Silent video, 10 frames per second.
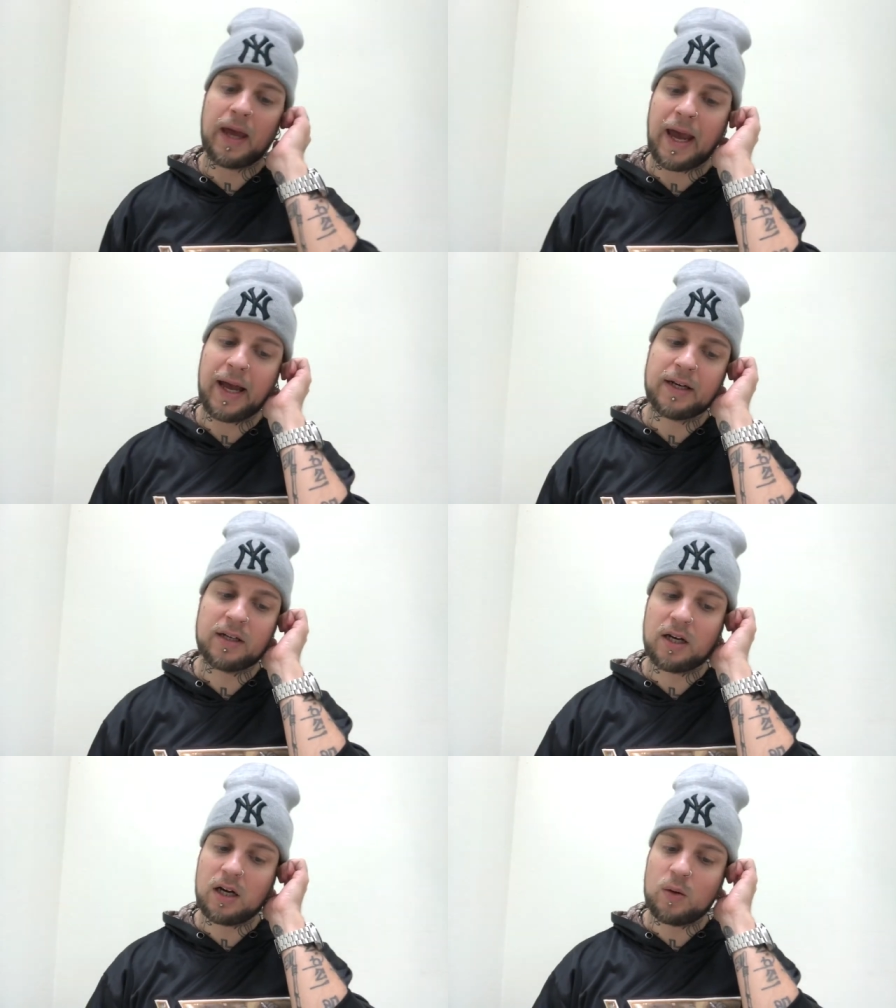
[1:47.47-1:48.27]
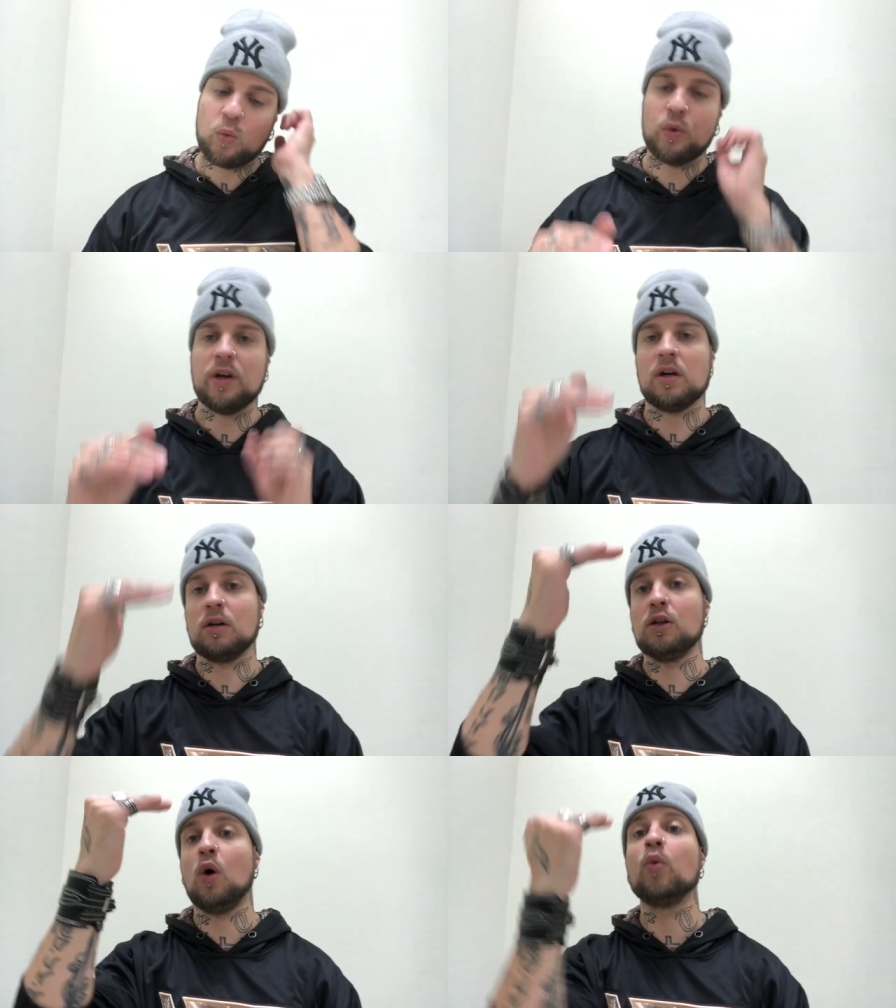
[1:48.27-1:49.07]
and we are
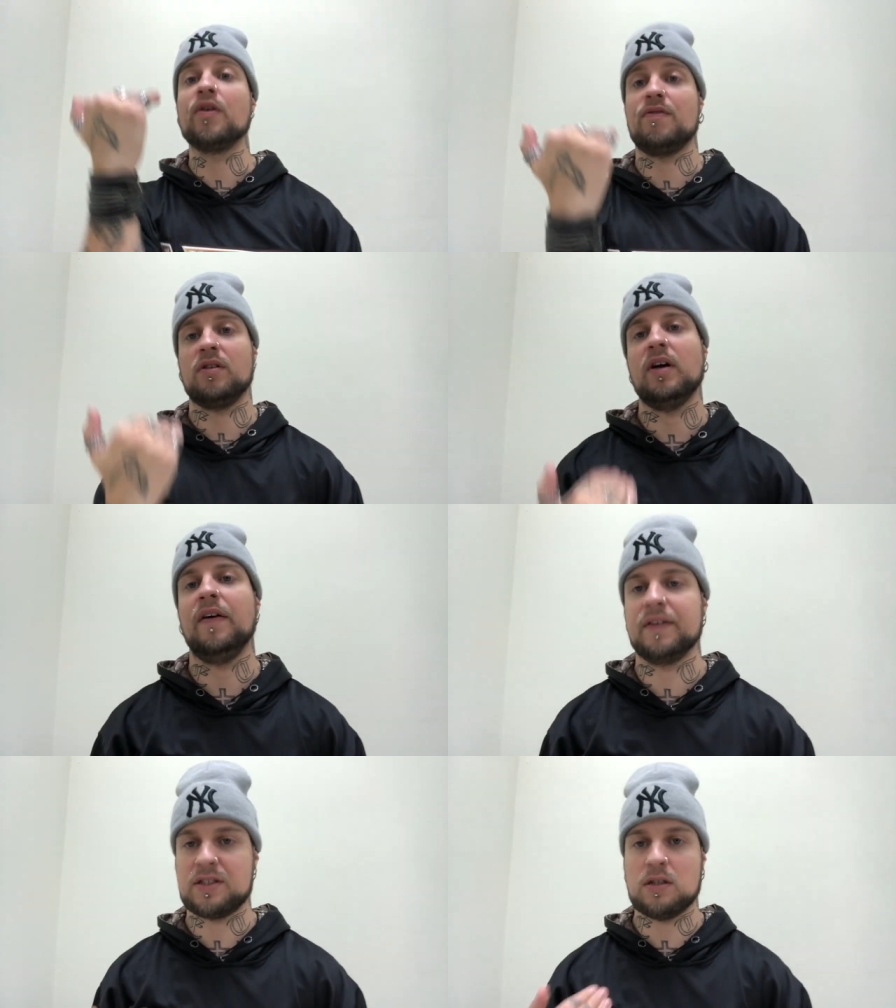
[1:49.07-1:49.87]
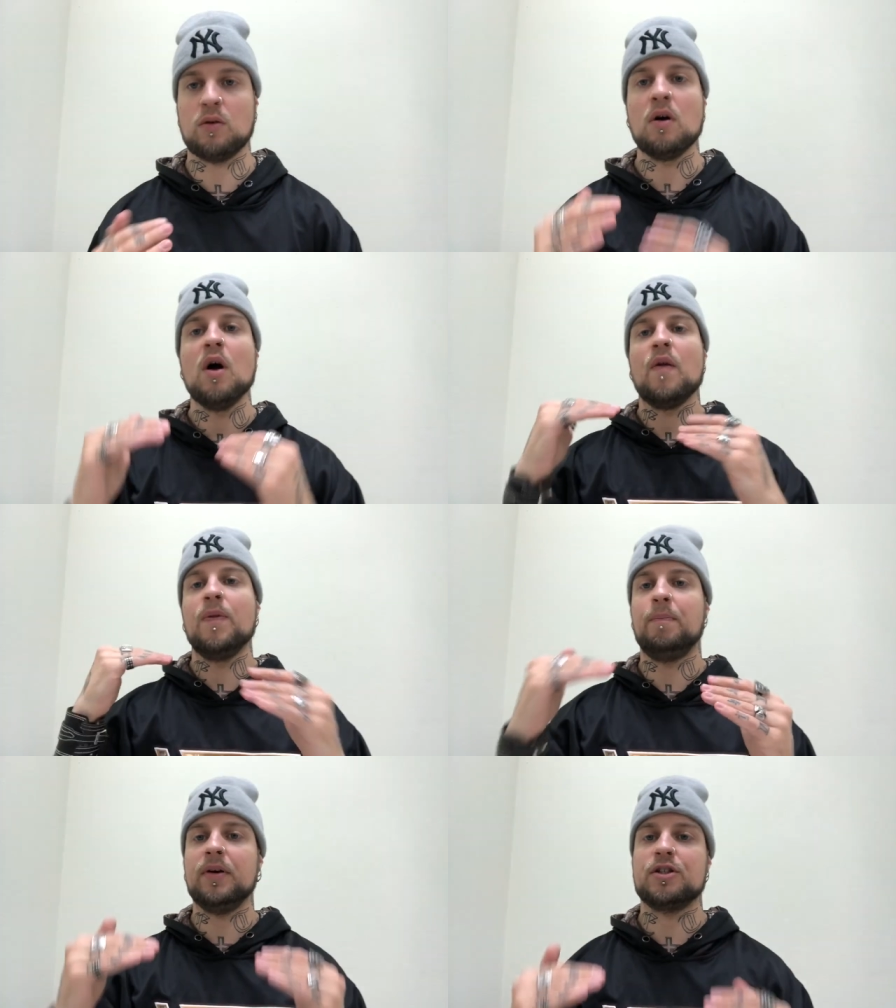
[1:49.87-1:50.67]
lowering the larynx. So
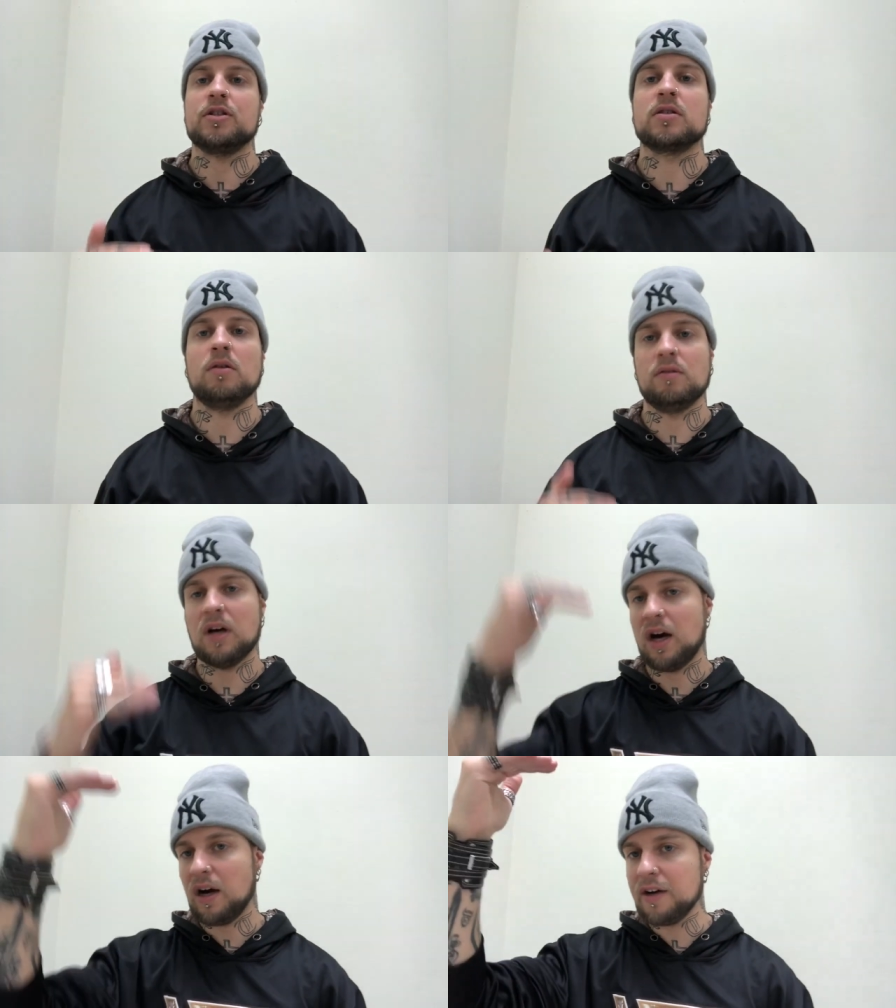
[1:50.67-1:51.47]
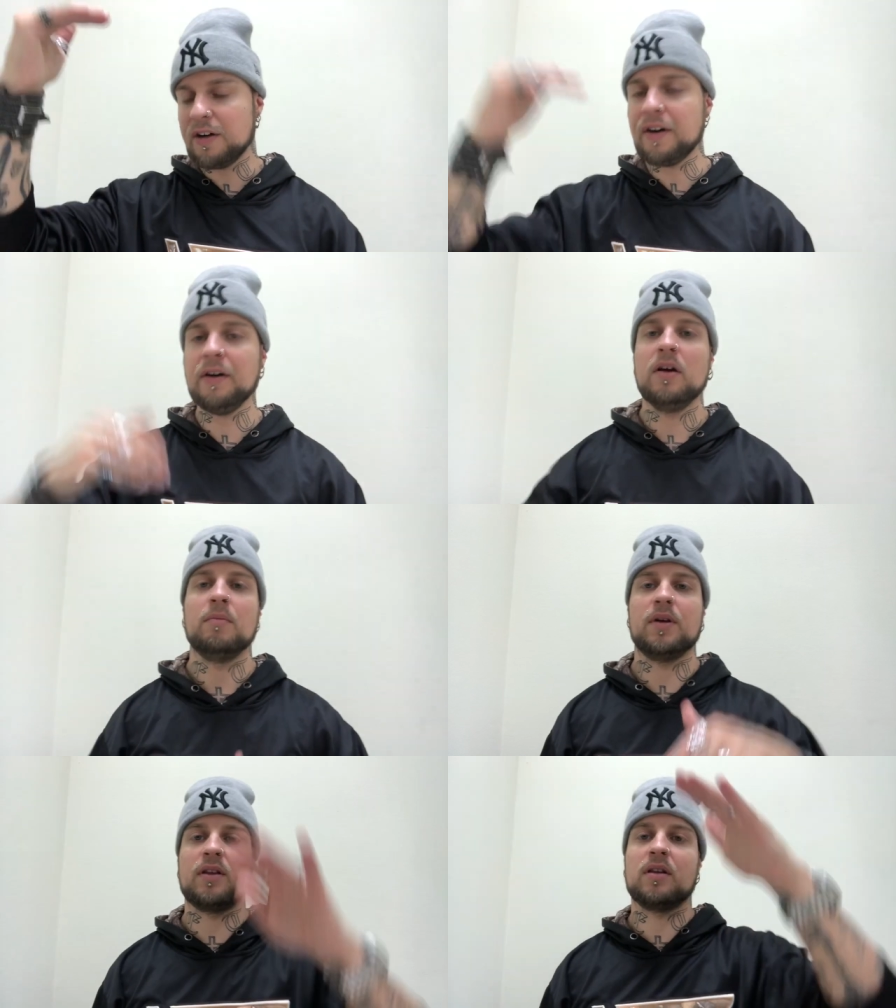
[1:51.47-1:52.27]
the pitch is going higher,
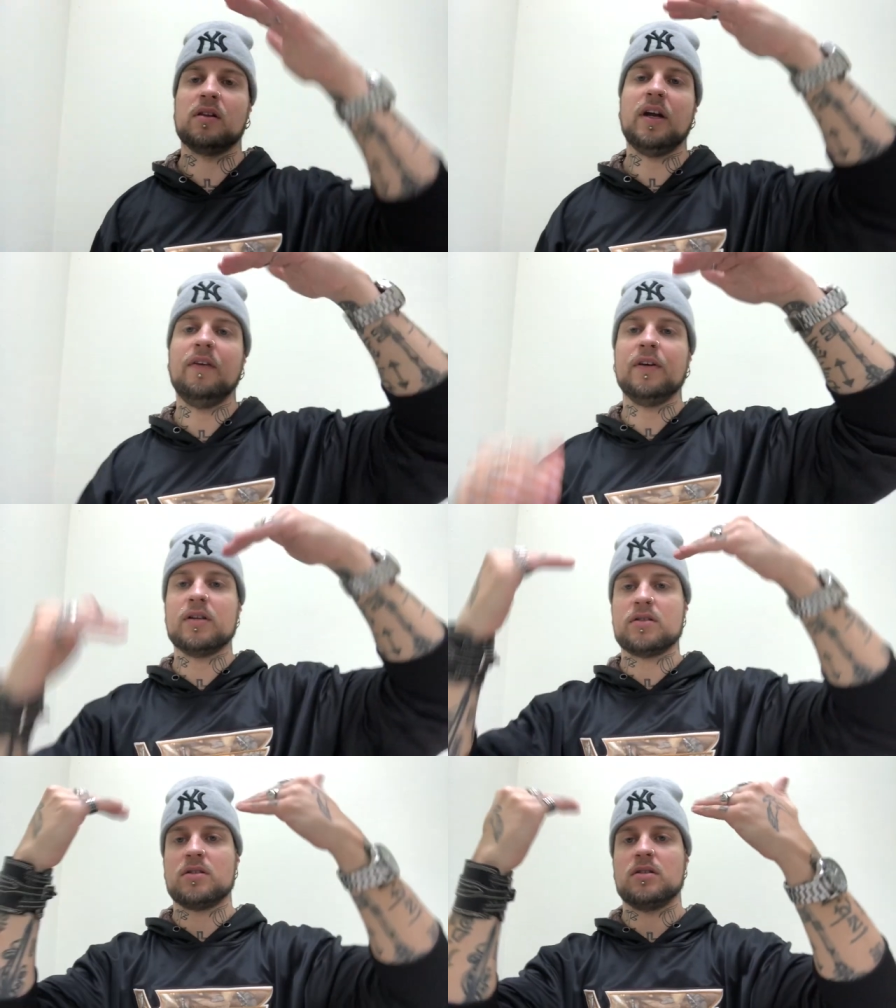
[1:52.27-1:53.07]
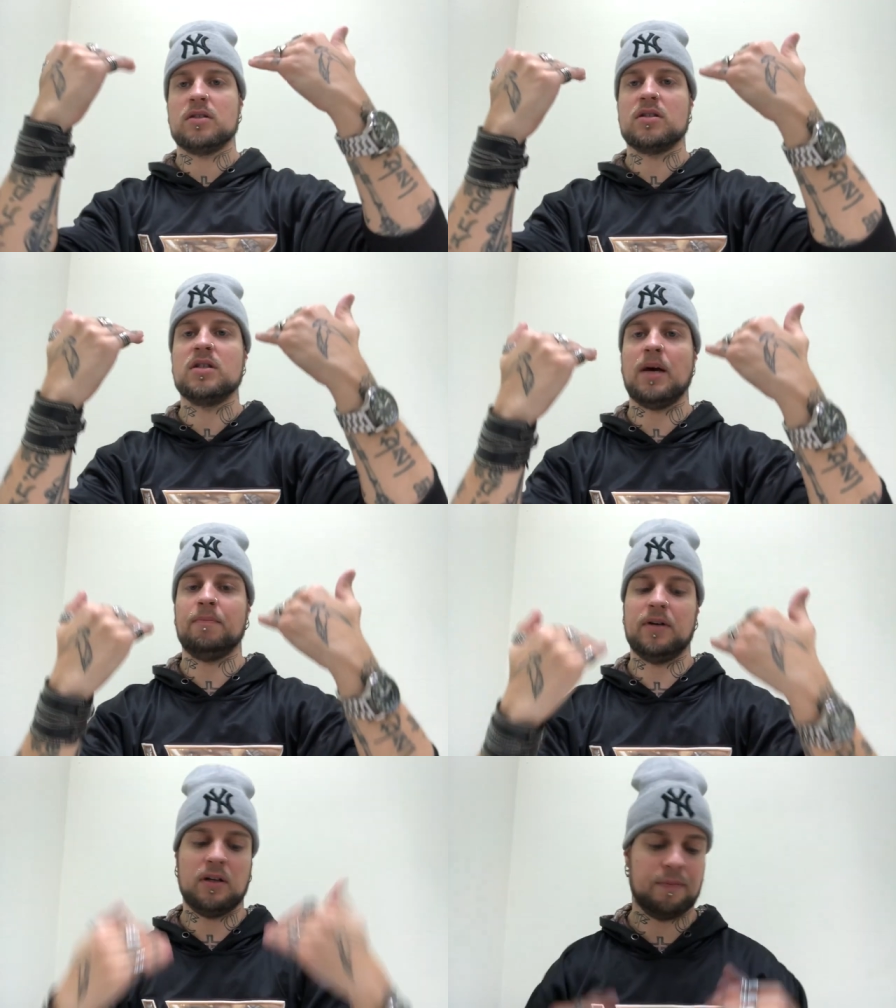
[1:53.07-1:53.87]
but the larynx is
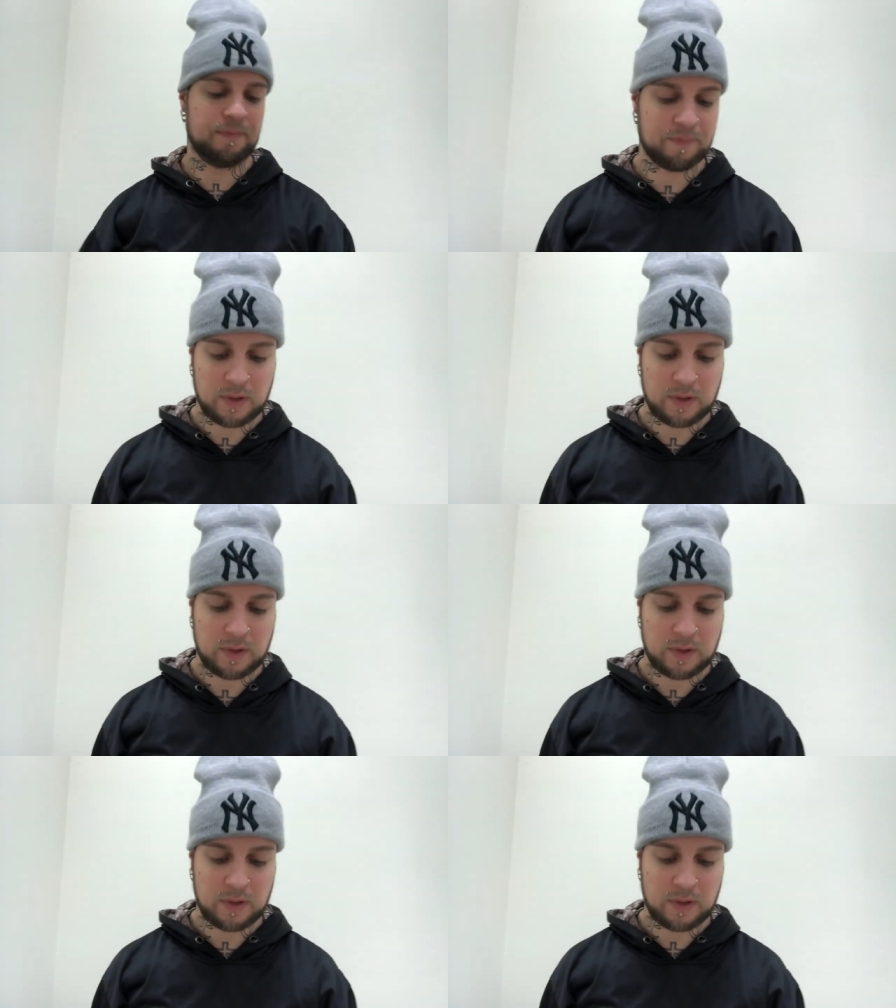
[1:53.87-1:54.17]
dampening.